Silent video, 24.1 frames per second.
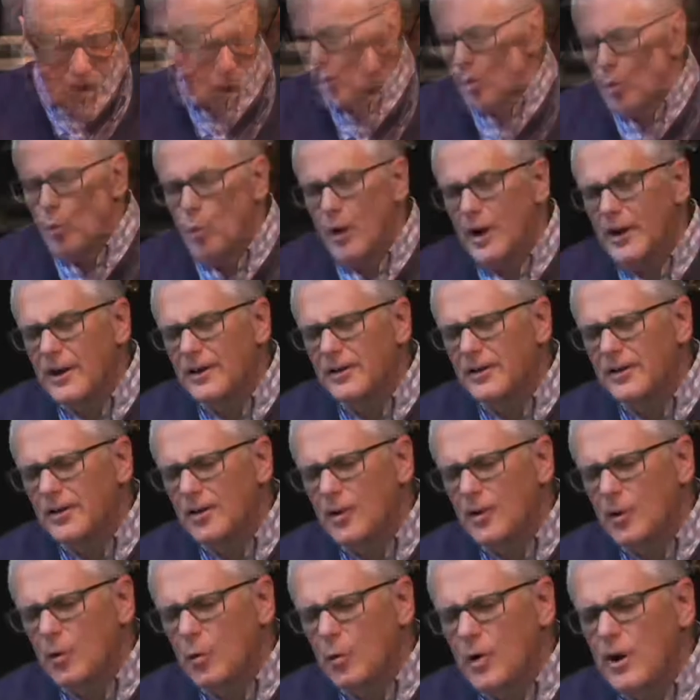When
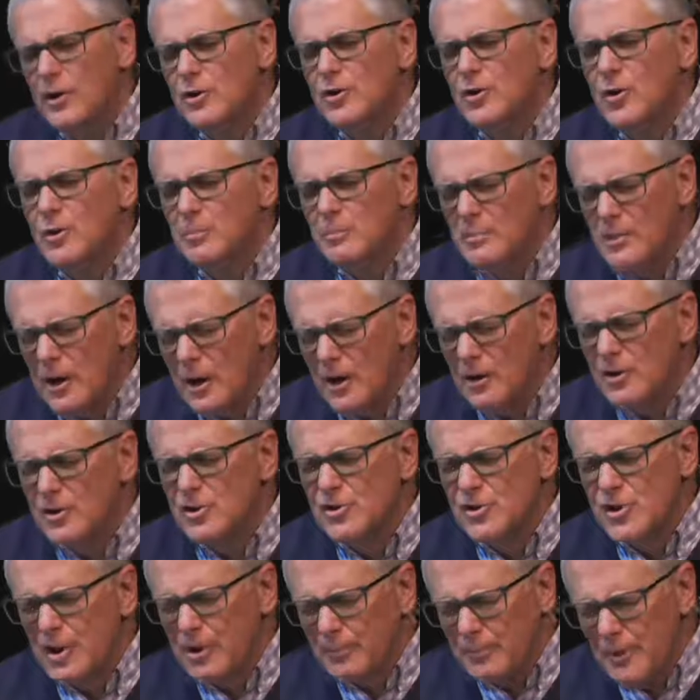your
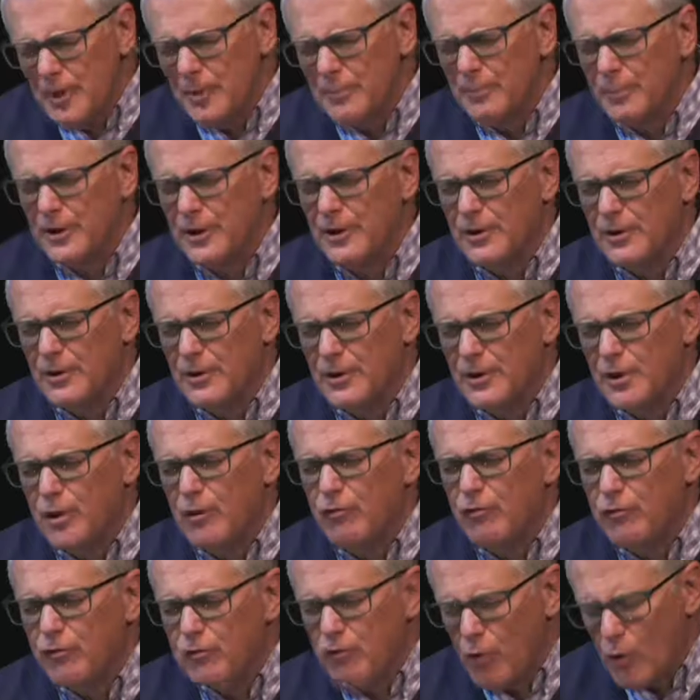marriage commitment
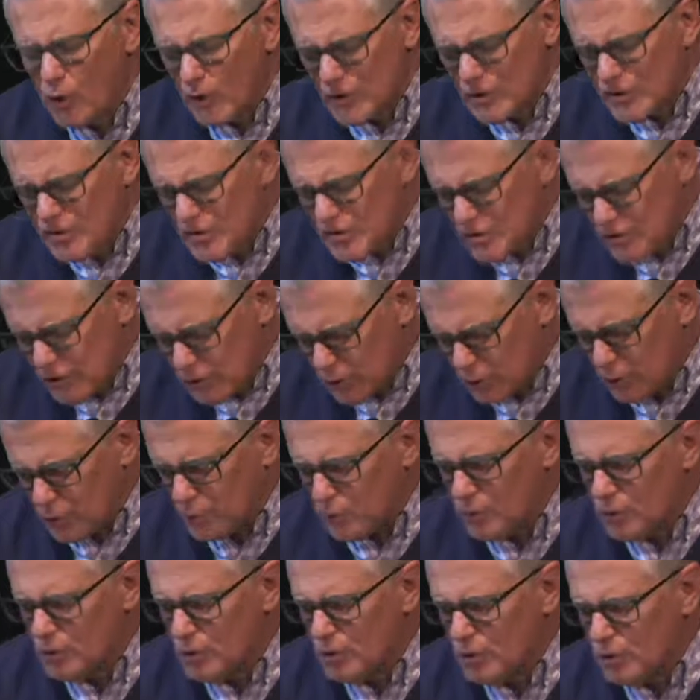forces
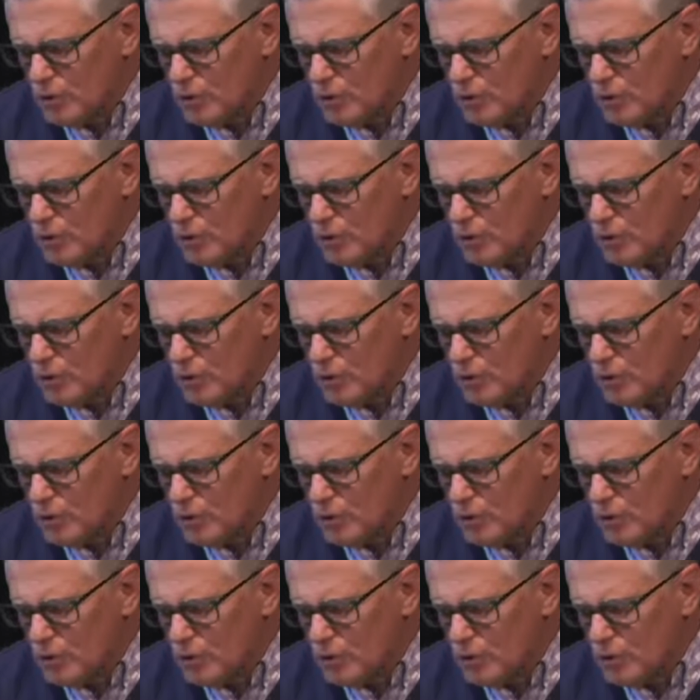you